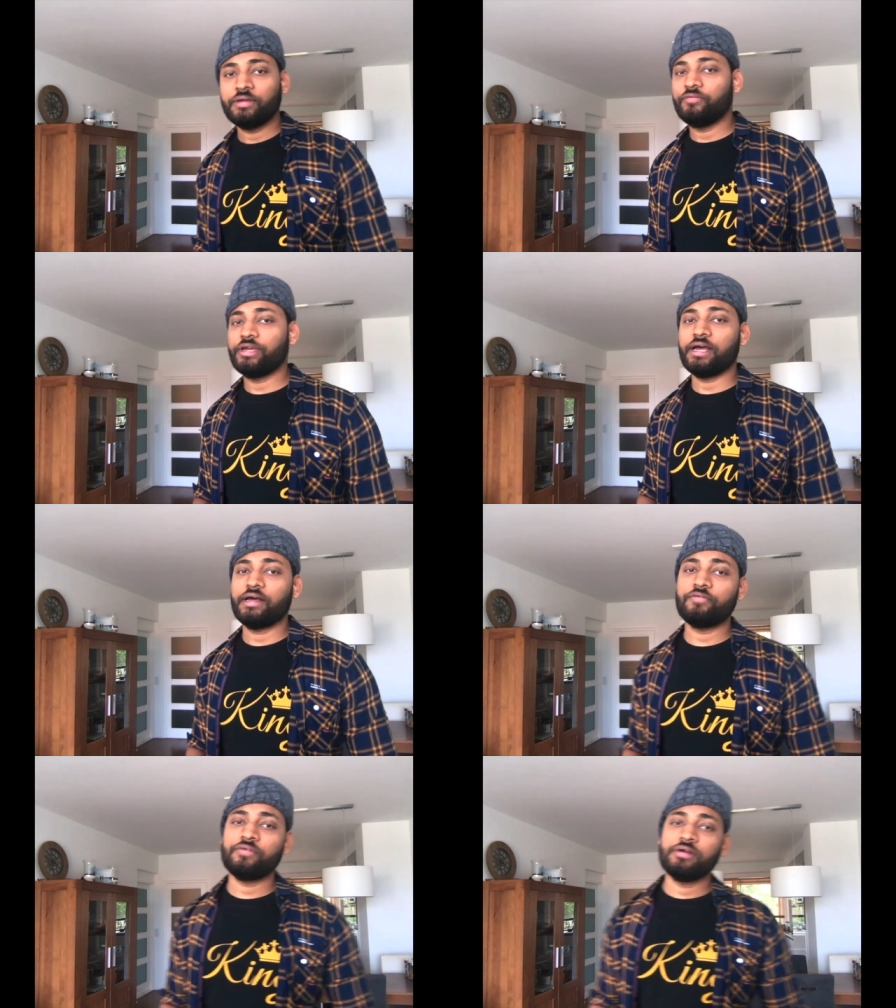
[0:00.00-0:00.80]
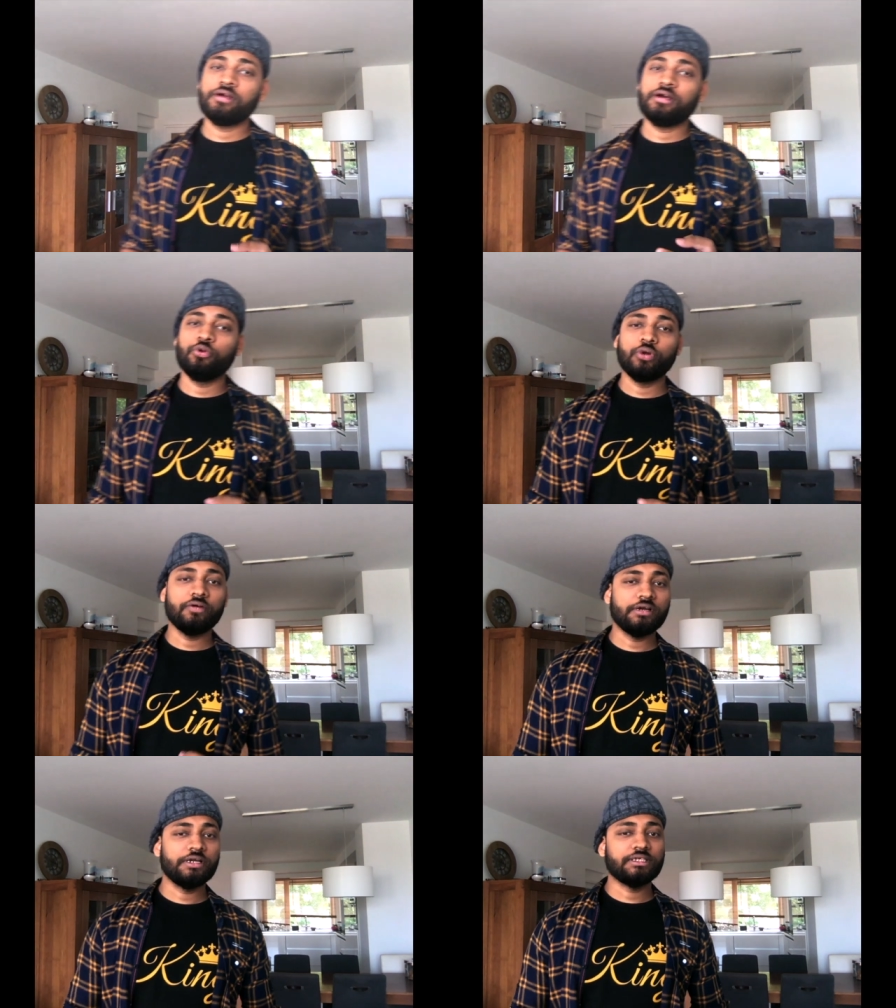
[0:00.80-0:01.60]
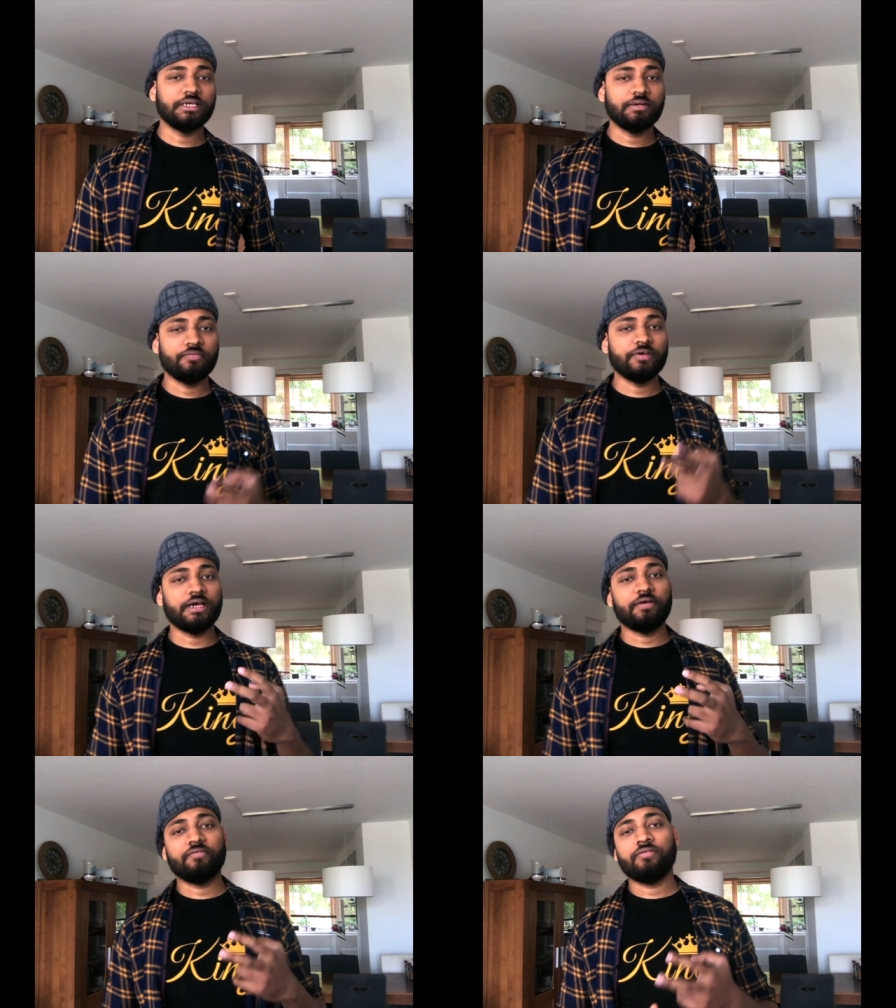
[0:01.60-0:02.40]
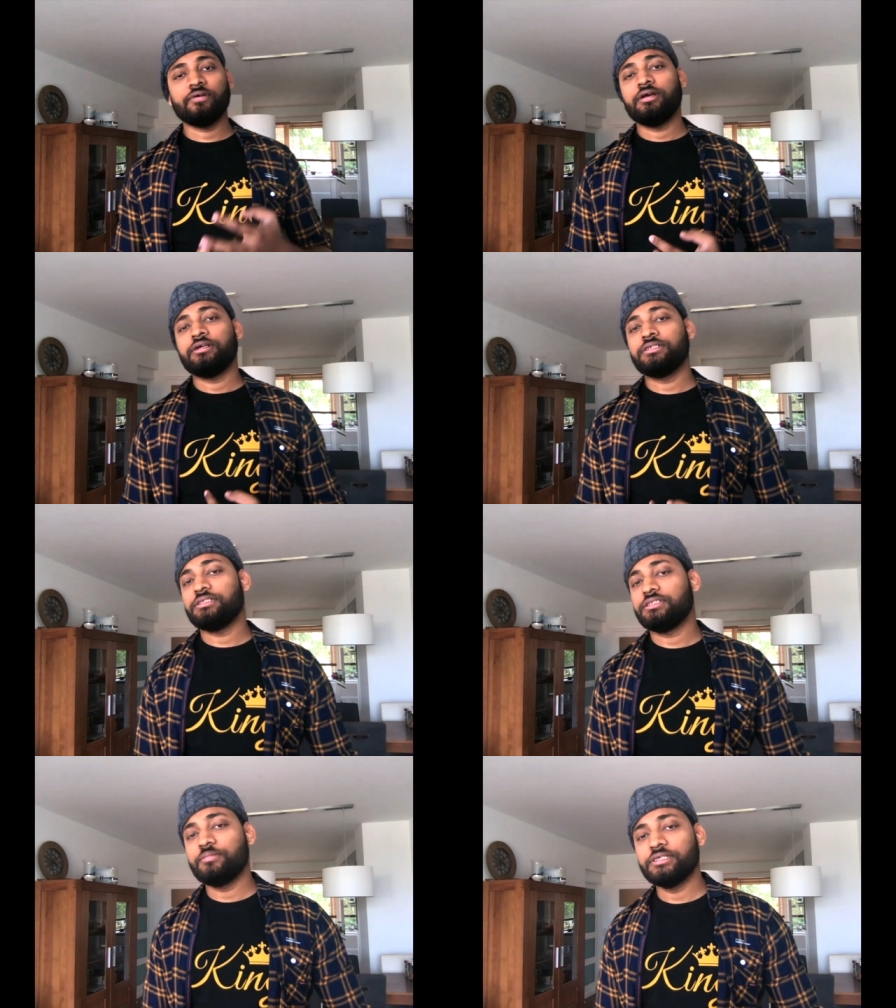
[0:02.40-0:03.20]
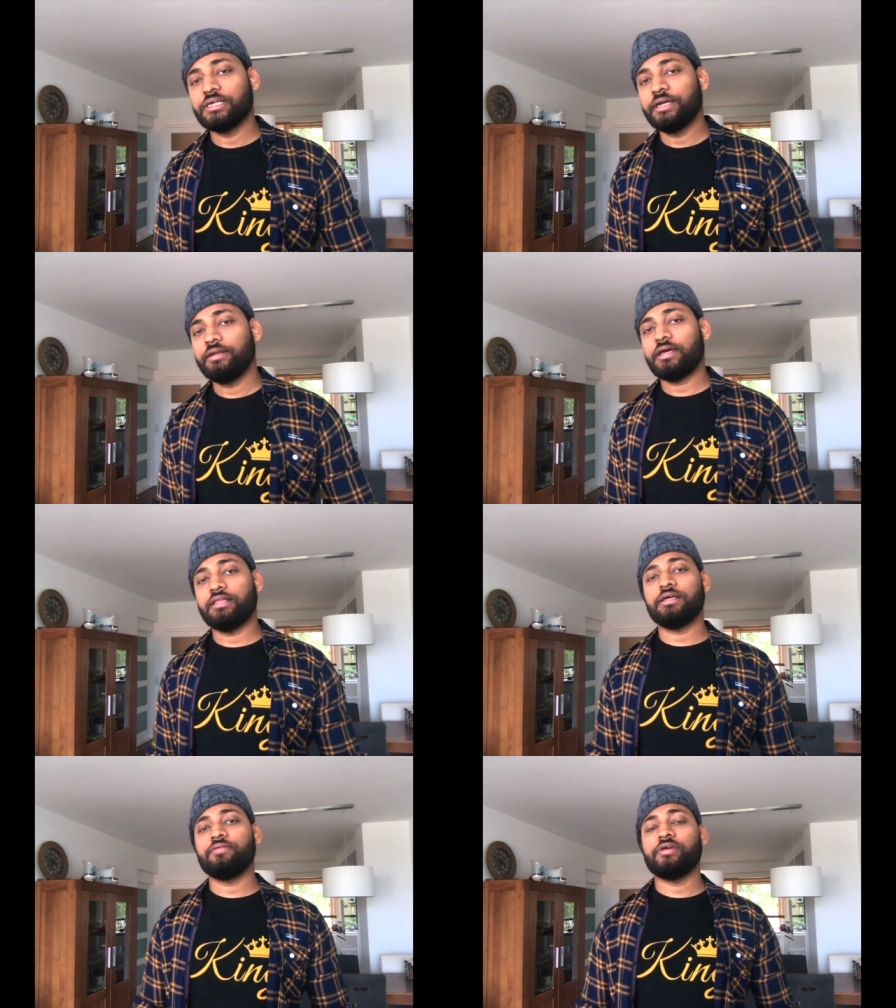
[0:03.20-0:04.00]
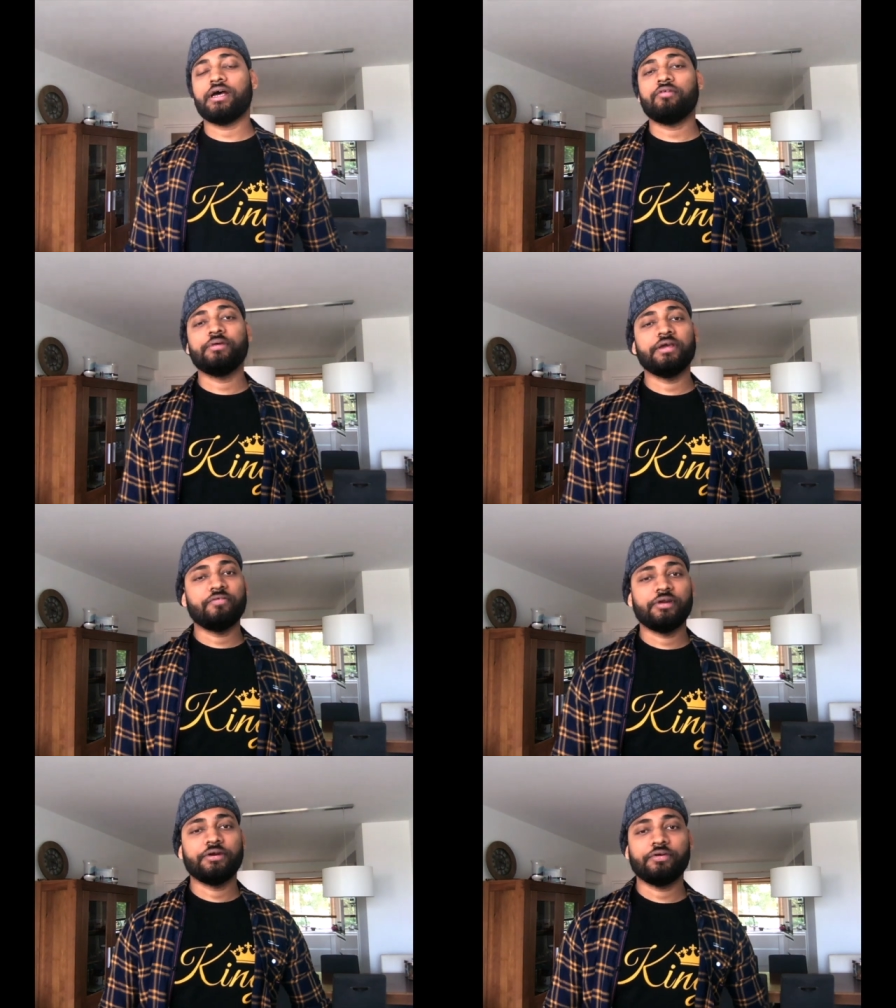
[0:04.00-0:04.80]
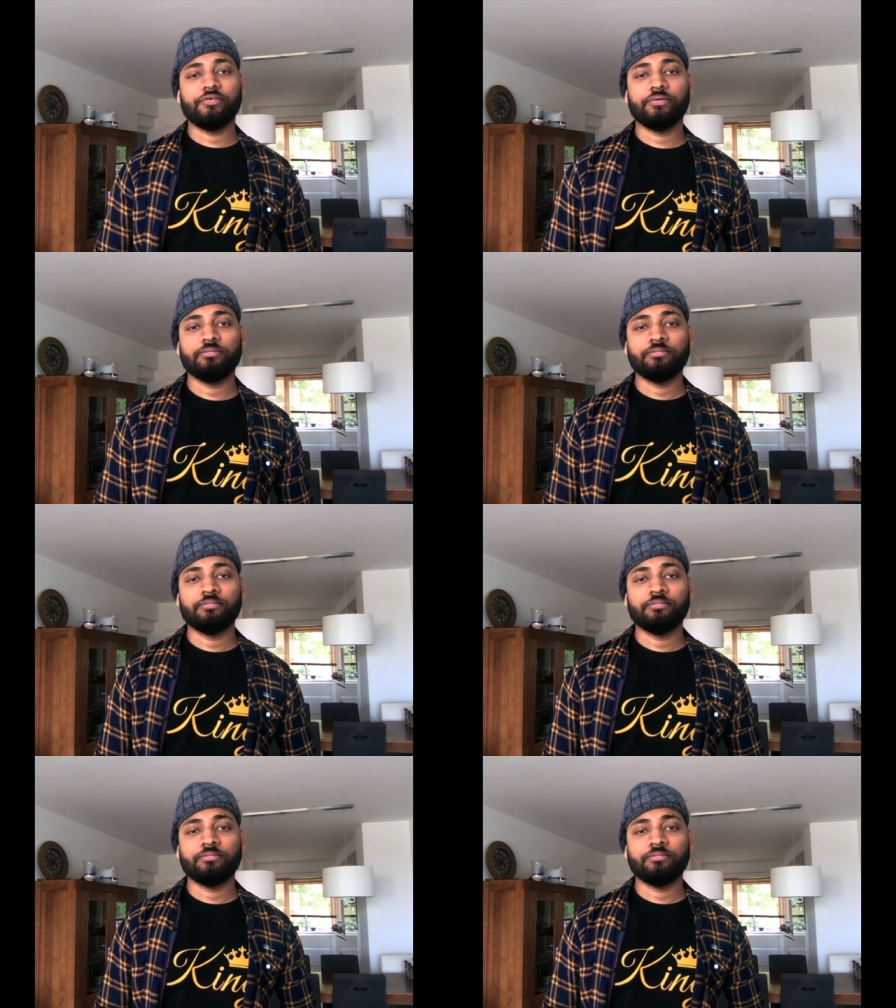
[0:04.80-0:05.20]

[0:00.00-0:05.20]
we have low level design, we have system design, and then we have a behavior interview.